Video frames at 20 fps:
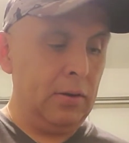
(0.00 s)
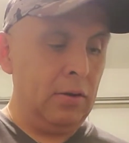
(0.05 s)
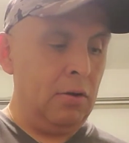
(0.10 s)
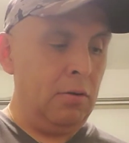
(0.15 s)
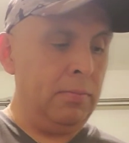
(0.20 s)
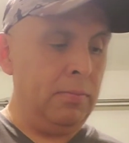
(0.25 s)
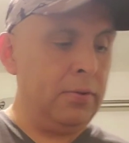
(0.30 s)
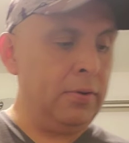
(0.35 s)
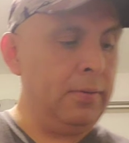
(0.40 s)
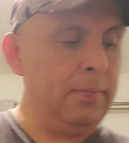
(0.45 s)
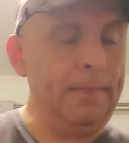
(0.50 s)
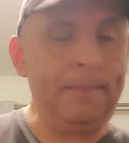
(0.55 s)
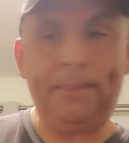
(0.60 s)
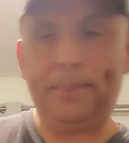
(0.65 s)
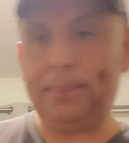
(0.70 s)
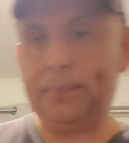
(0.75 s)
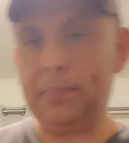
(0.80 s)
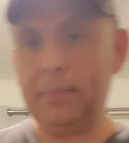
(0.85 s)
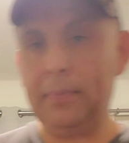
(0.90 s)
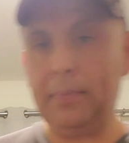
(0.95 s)
over
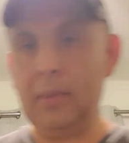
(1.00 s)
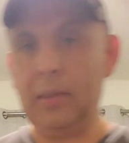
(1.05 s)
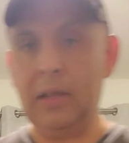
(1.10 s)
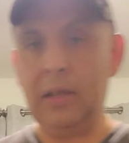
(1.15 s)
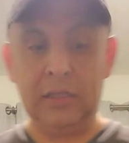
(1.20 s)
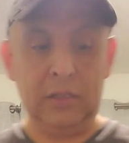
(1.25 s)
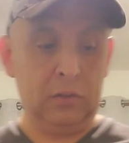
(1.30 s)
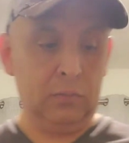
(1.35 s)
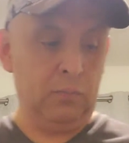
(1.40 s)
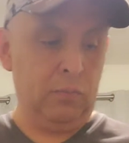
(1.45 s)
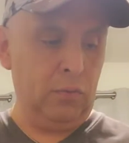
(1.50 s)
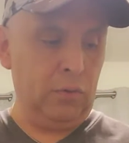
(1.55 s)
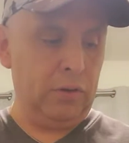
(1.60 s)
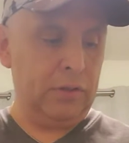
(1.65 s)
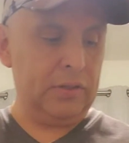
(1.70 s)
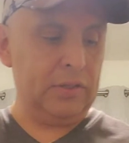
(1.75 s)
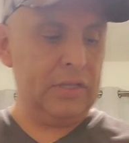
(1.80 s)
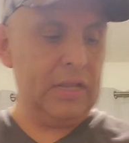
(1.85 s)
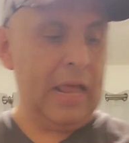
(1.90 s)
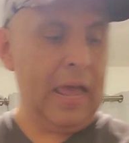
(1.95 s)
is food,
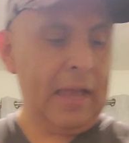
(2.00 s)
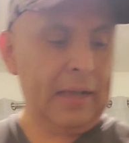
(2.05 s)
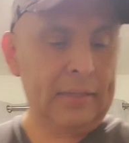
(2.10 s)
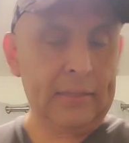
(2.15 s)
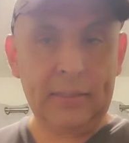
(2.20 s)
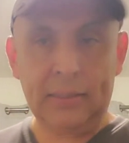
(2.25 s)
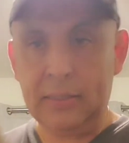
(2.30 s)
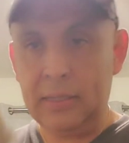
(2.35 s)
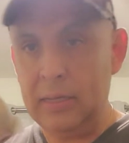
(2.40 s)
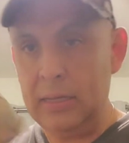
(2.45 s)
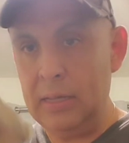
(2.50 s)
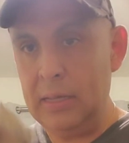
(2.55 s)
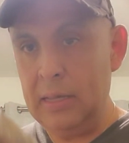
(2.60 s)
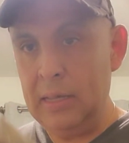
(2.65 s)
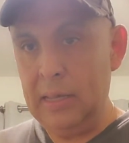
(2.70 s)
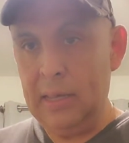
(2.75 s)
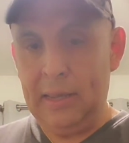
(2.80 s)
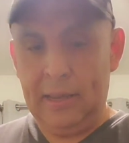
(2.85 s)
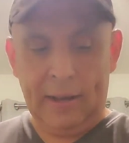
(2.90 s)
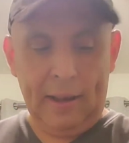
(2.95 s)
snacks.
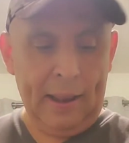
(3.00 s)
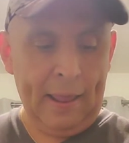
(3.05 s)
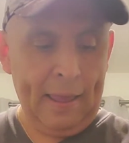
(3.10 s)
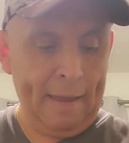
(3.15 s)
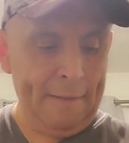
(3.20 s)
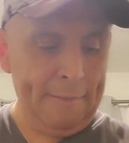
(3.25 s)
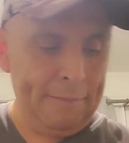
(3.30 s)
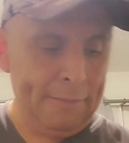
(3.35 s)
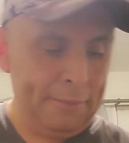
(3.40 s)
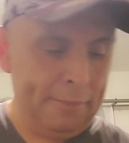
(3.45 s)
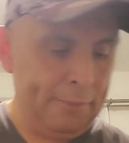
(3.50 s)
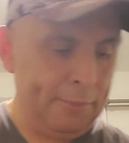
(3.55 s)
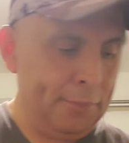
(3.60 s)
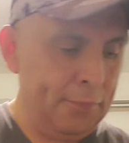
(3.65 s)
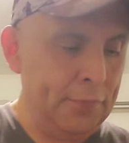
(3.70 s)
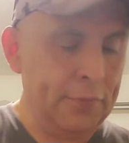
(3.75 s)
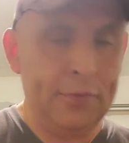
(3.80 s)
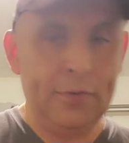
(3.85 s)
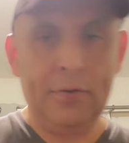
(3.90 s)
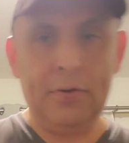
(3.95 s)
Enough
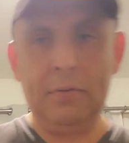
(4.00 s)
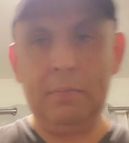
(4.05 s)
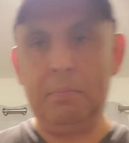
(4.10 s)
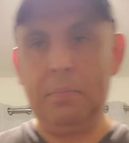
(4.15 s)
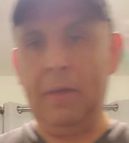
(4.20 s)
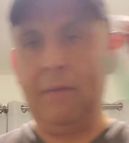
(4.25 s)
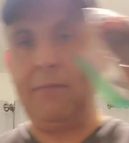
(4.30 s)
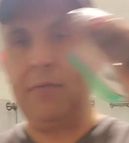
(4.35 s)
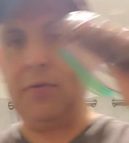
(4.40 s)
food, beef